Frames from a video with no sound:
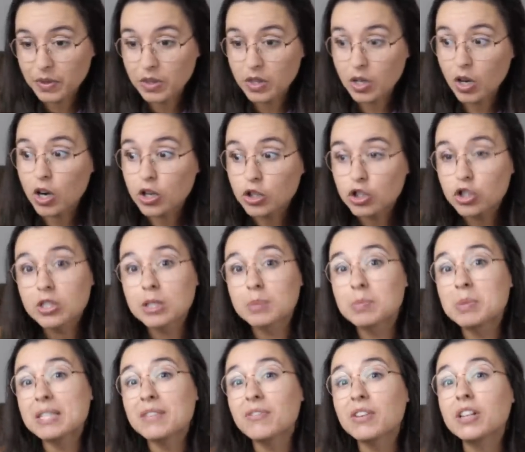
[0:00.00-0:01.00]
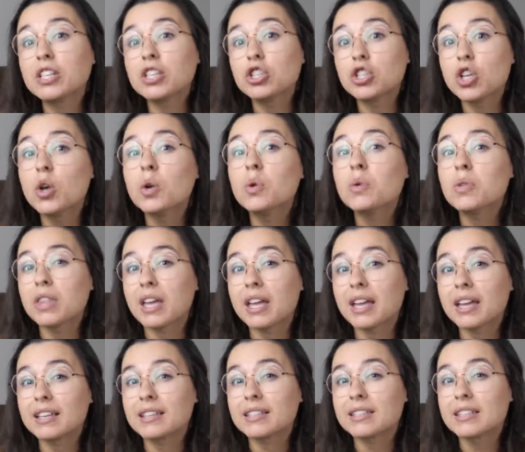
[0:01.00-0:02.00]
There are specifically two
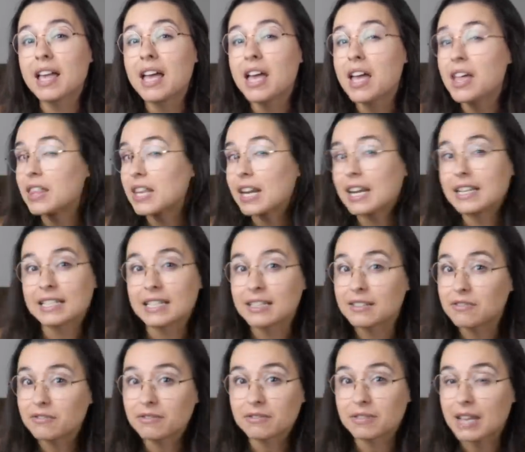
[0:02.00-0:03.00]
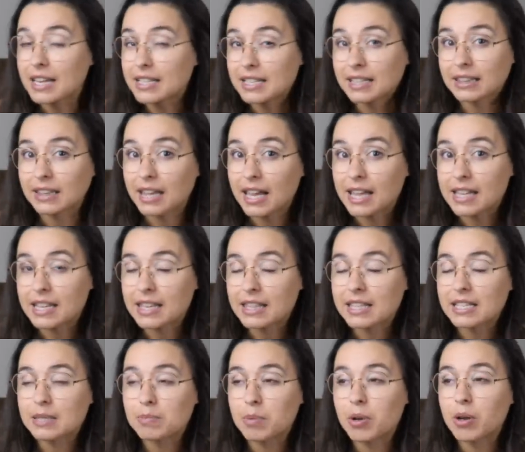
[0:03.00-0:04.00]
things that I didn't I didn't like in
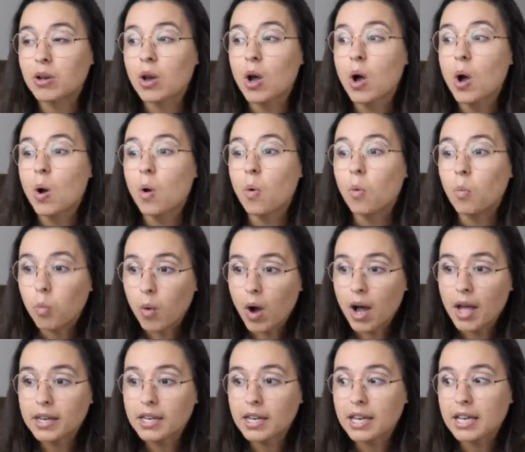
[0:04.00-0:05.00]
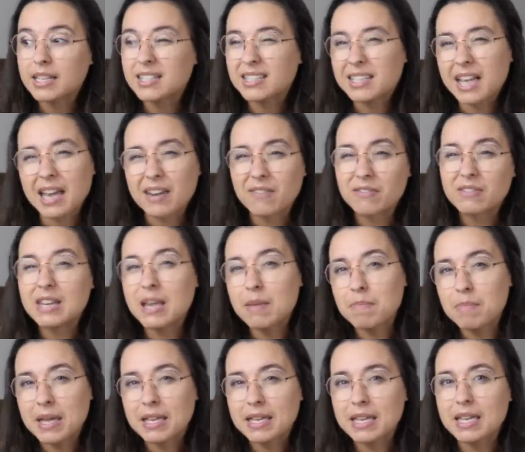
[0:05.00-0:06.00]
this book. One is kind of
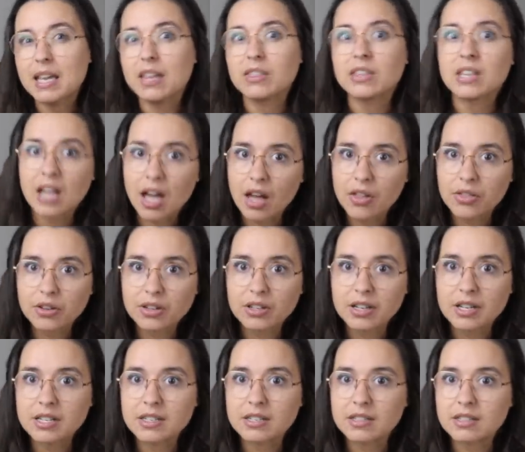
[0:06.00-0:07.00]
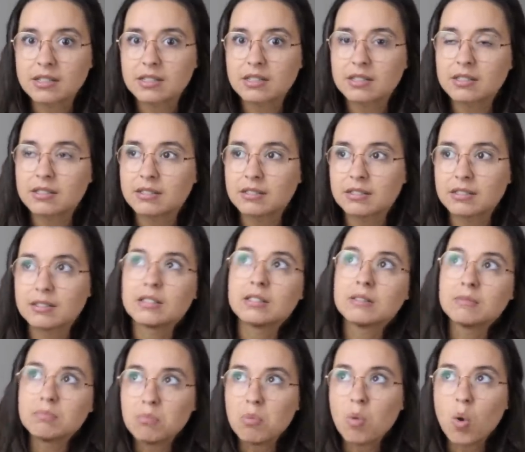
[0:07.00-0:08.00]
nitpicky and the other is
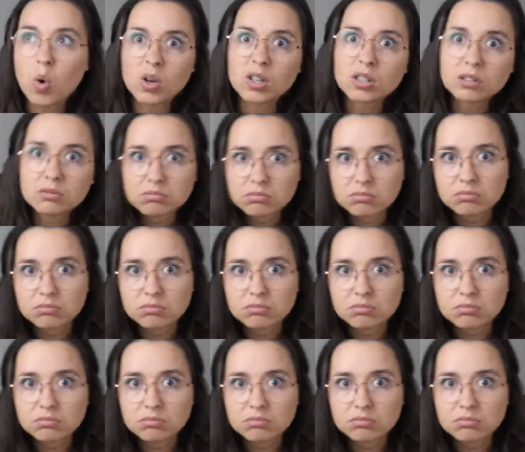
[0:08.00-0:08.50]
more